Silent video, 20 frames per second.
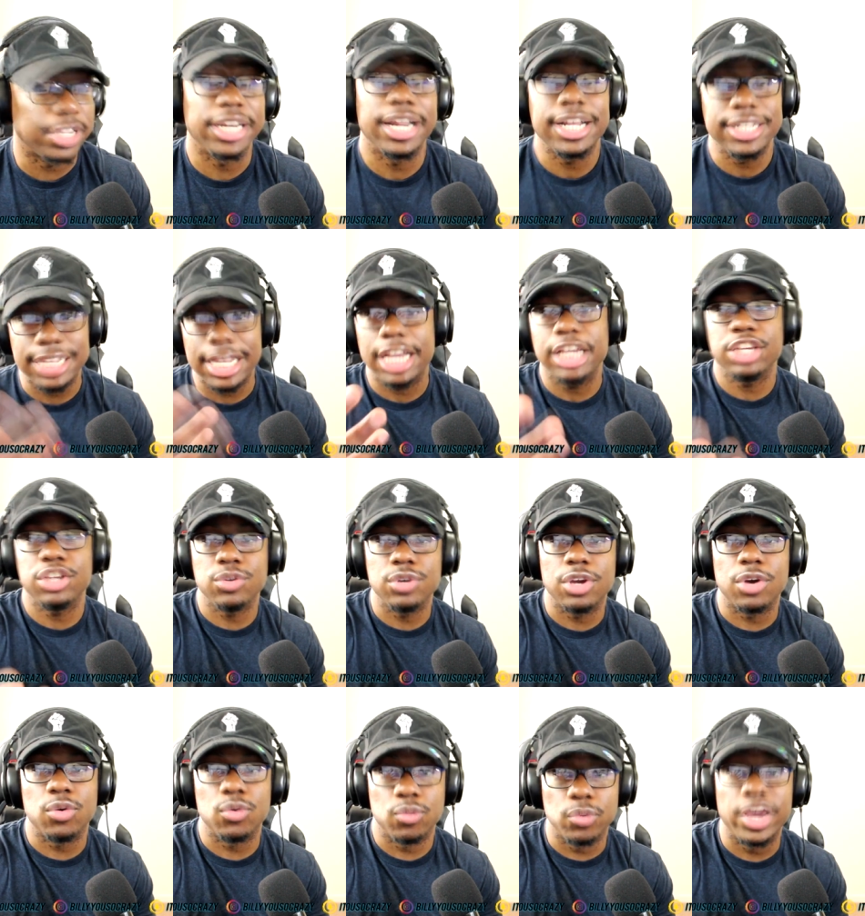and that's how you
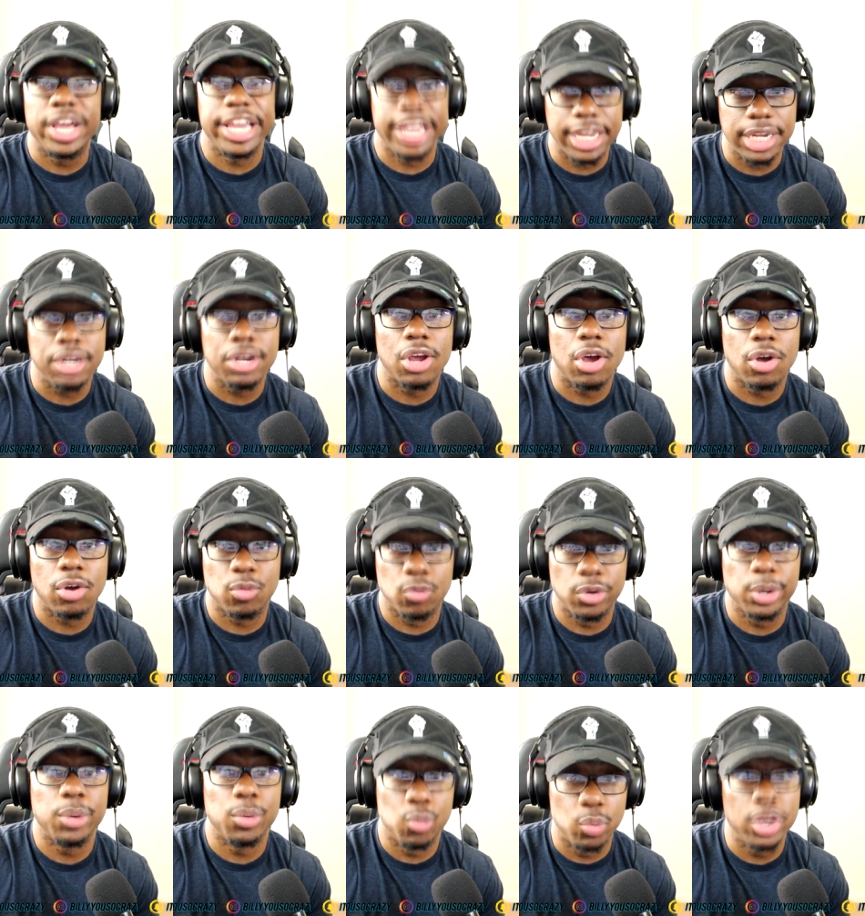know a hit dog
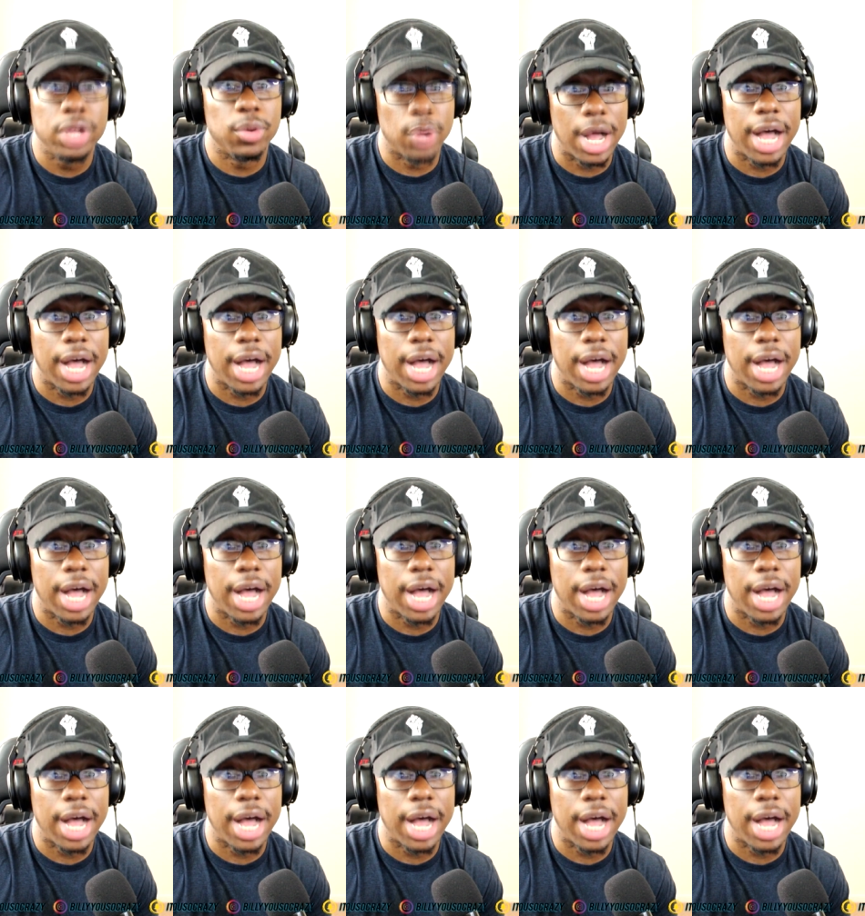will